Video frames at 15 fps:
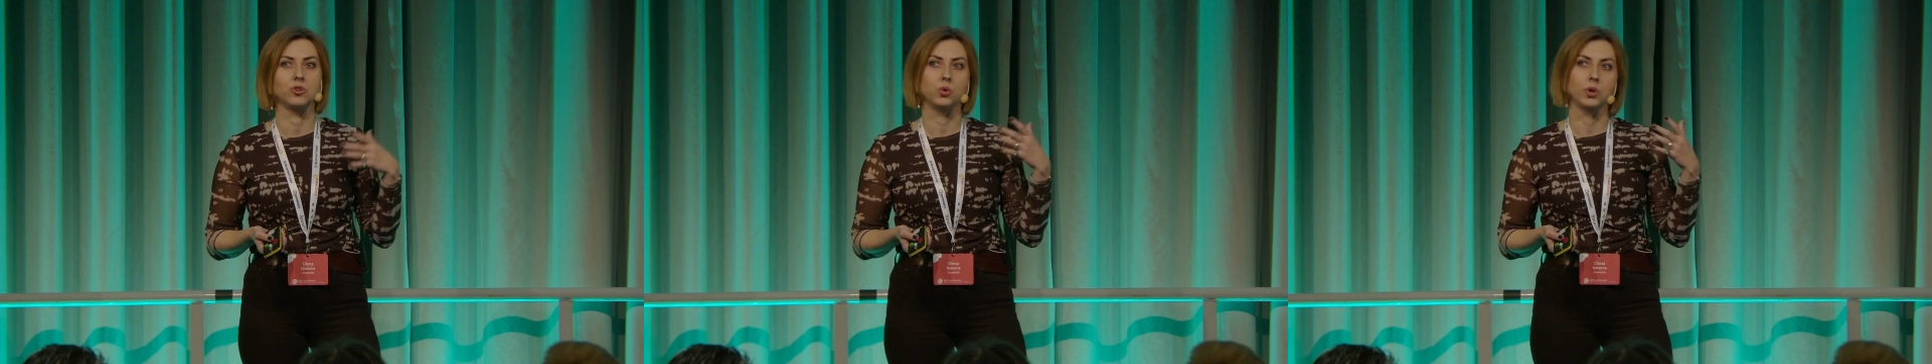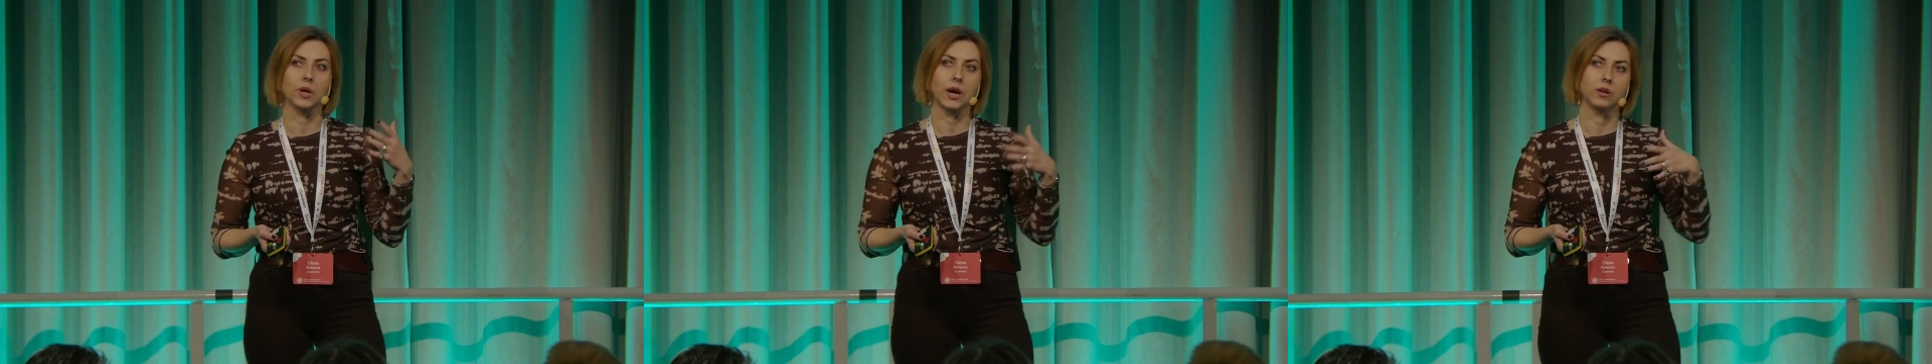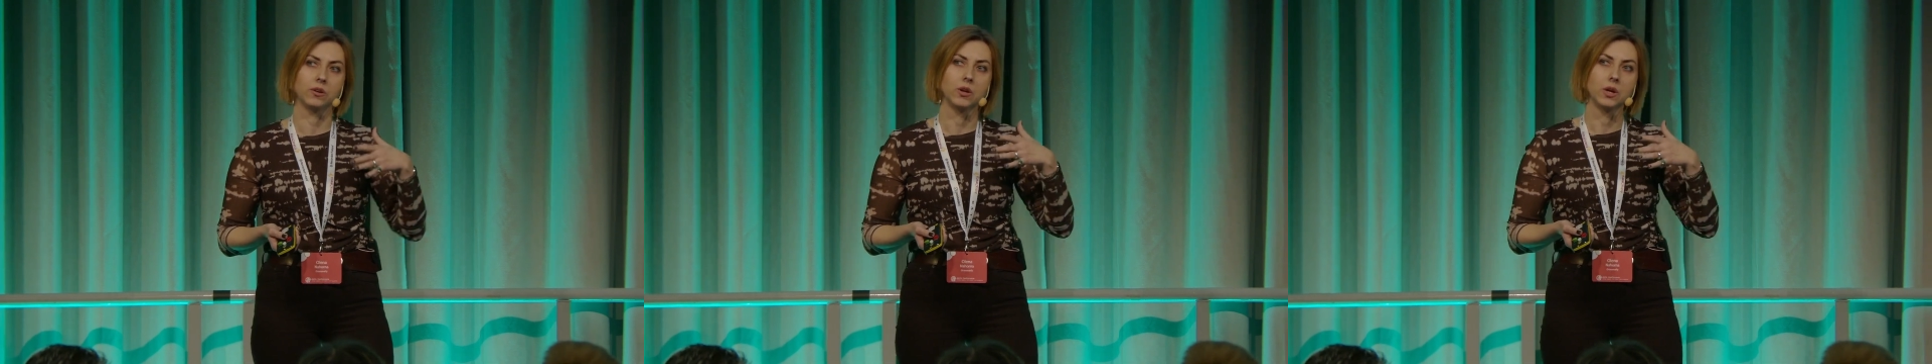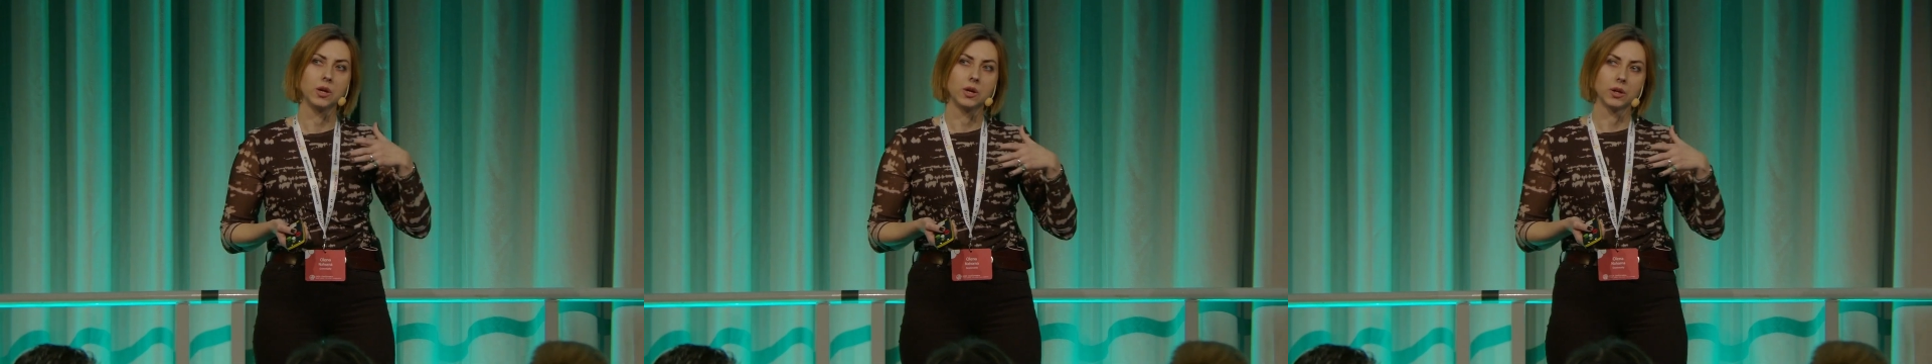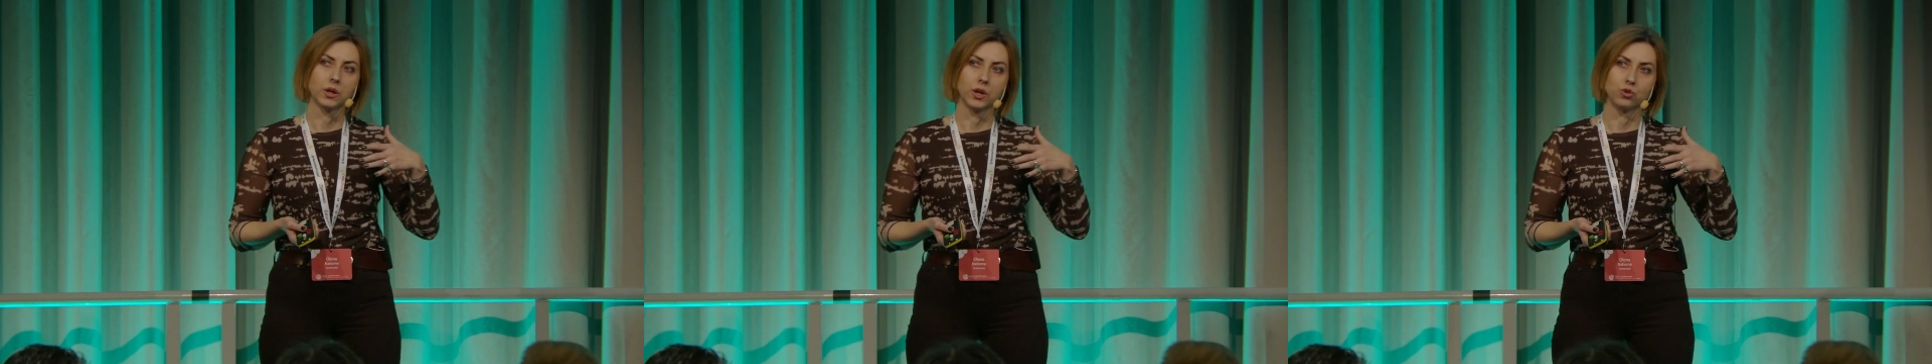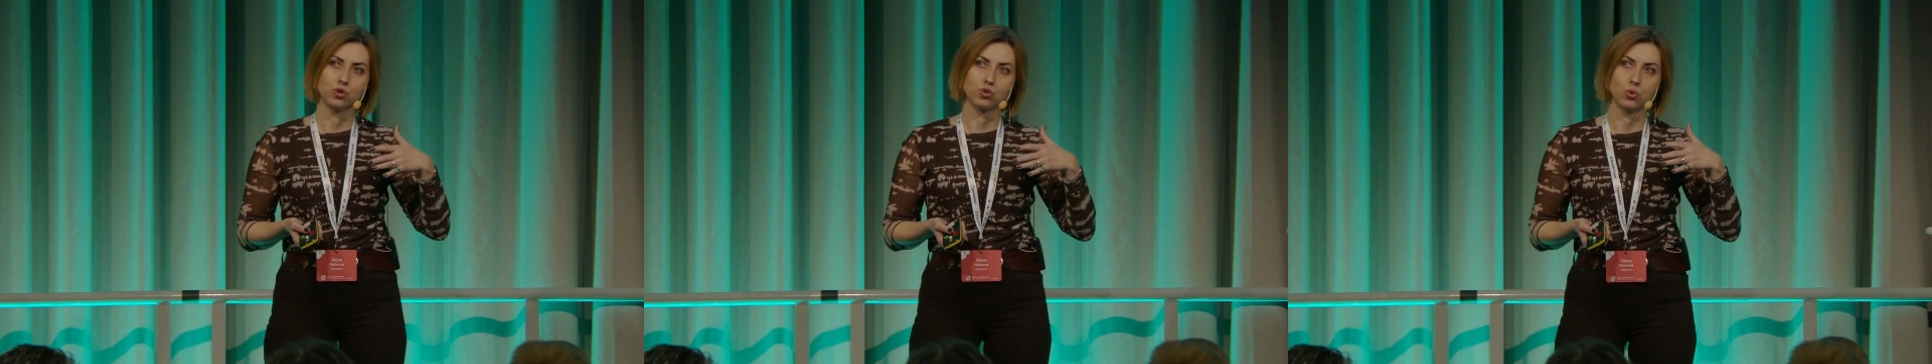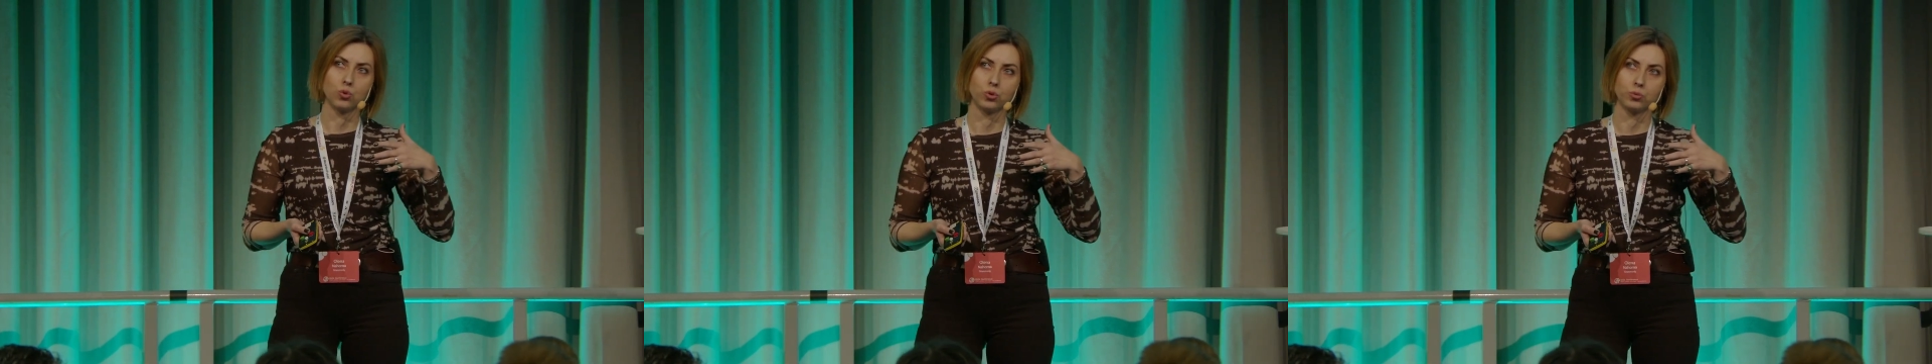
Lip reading: You can control